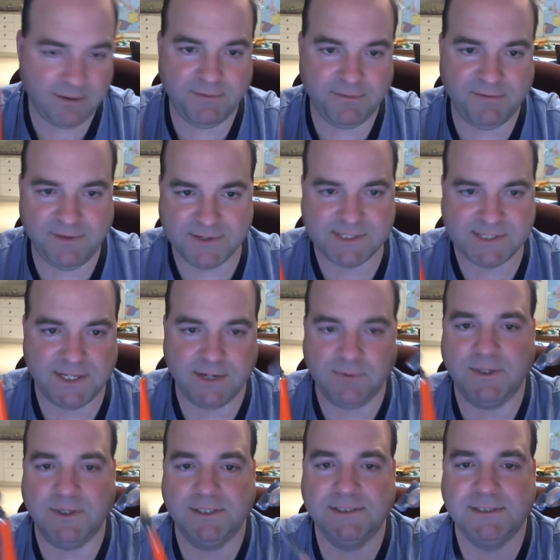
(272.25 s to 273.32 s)
this thing
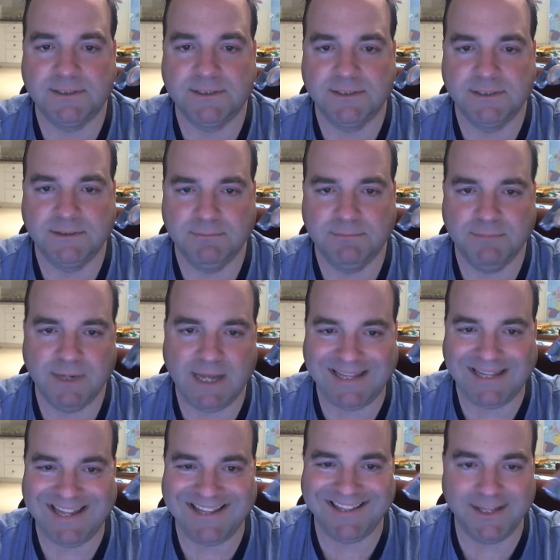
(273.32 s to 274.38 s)
was at the
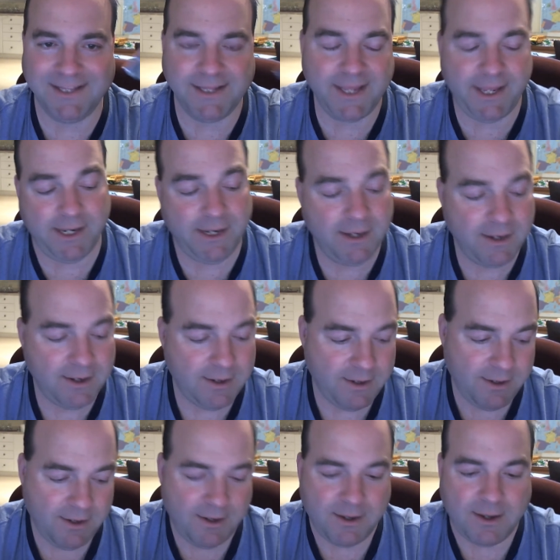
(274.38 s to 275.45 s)
end of the day.
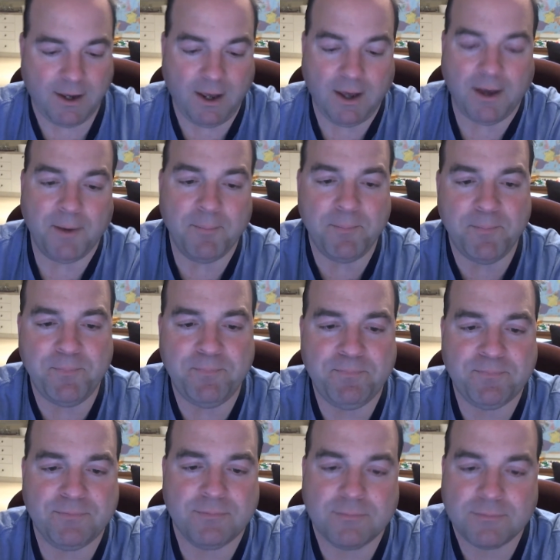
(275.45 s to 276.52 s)

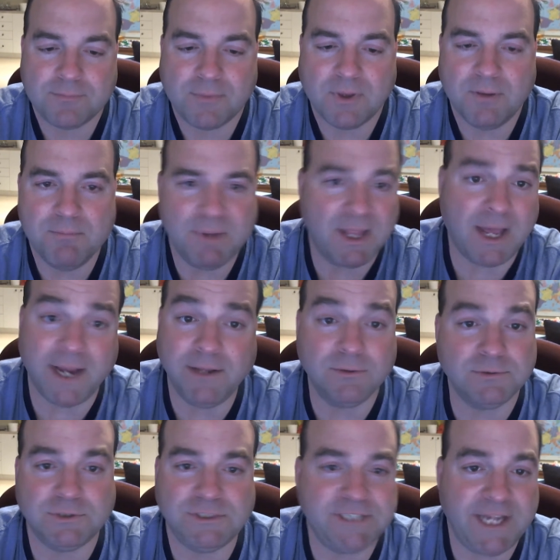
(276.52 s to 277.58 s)
But I
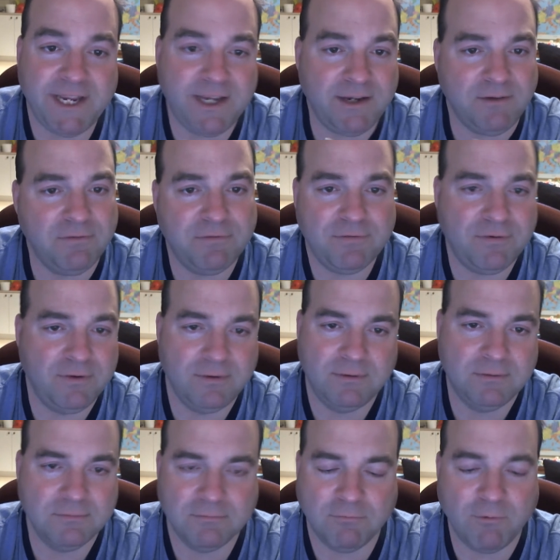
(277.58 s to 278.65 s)
don't shave
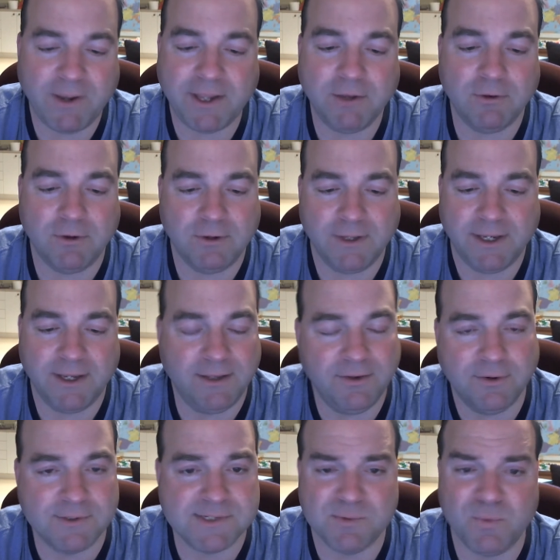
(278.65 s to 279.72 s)
regularly.
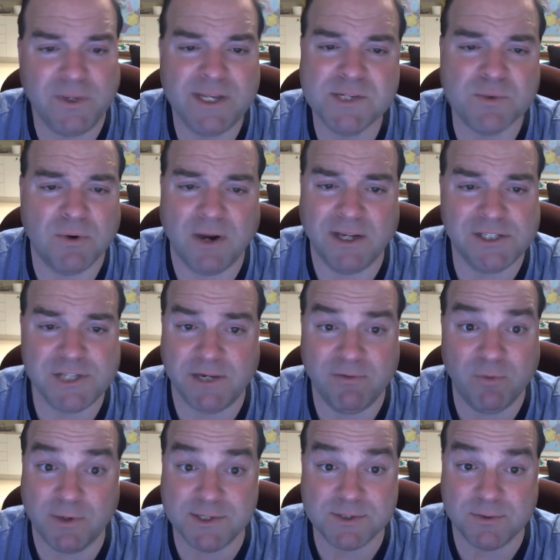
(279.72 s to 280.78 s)
There's weeks where I shave
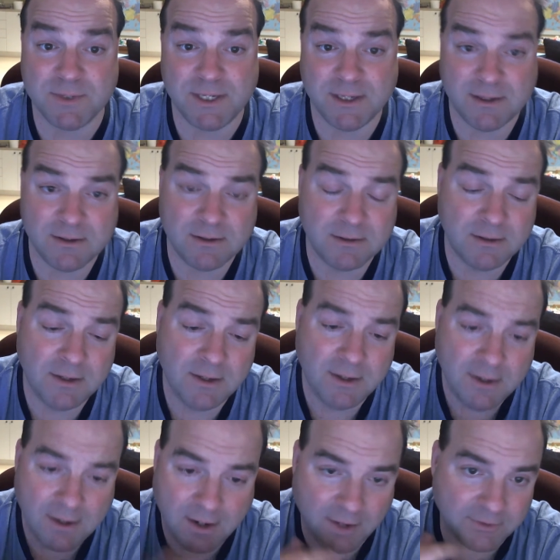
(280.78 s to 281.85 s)
once a week.
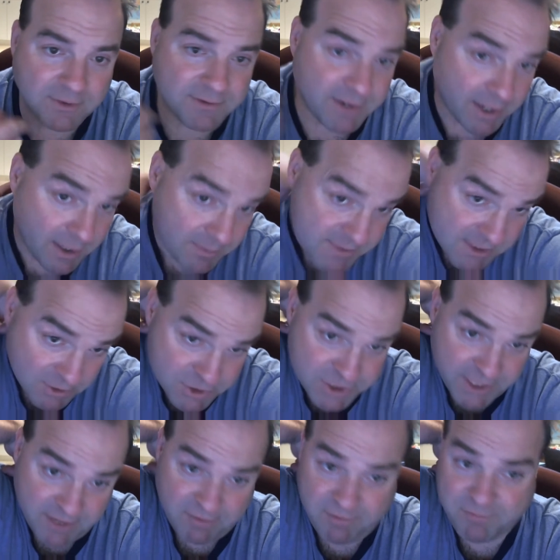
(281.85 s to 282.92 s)
Other times I'll
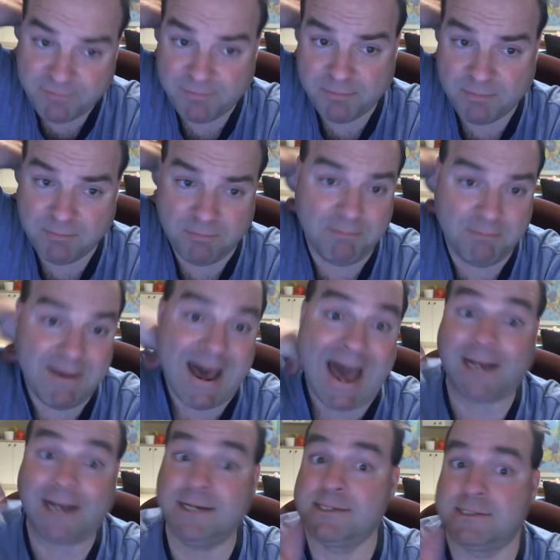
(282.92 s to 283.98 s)
shave
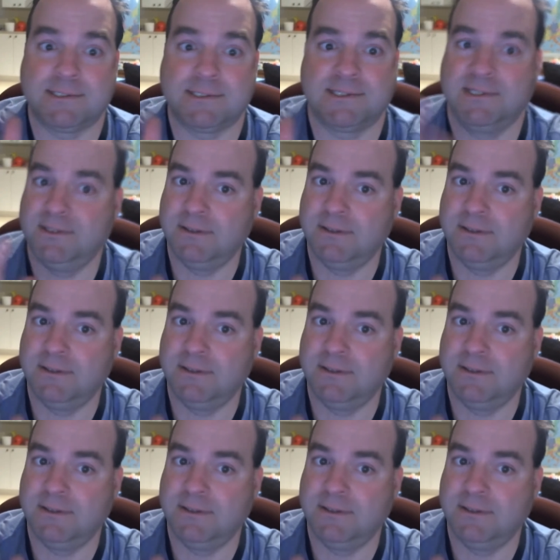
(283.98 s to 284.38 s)
max,